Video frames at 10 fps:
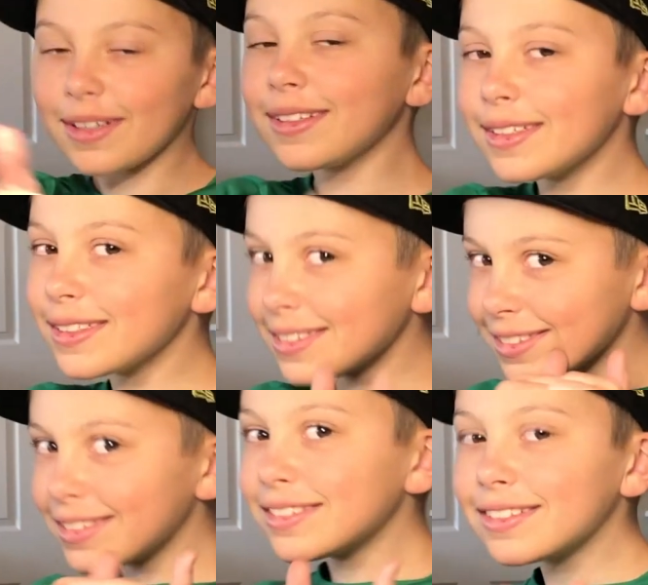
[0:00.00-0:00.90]
have channel
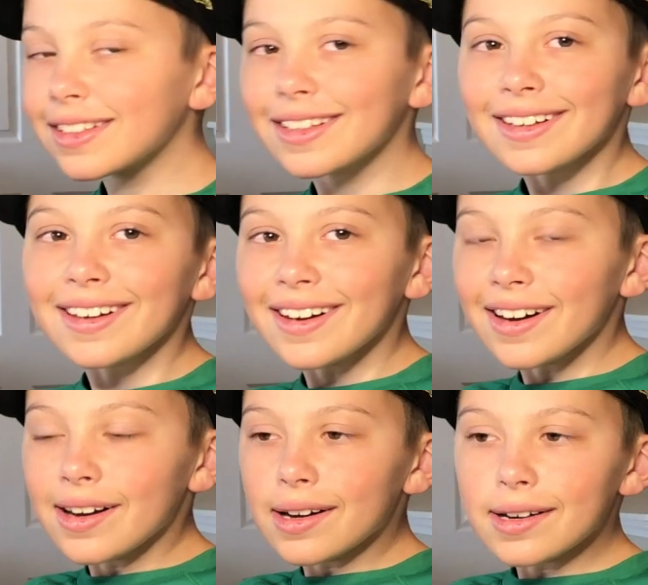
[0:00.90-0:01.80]
stickers you want to send us,
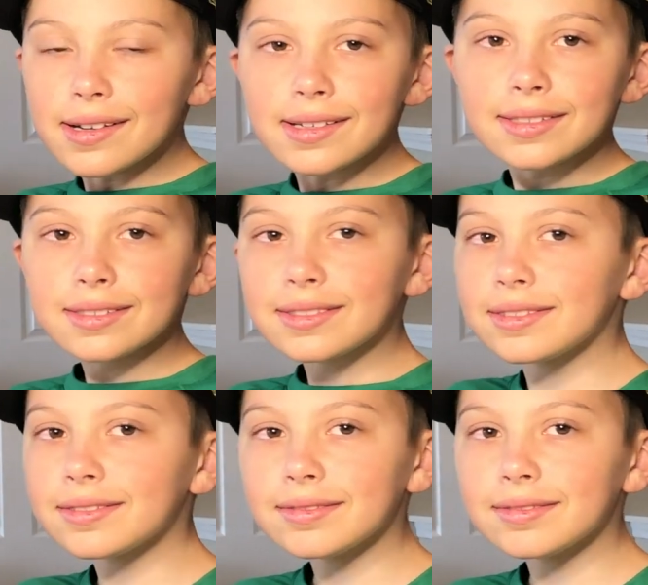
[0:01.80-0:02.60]
please do.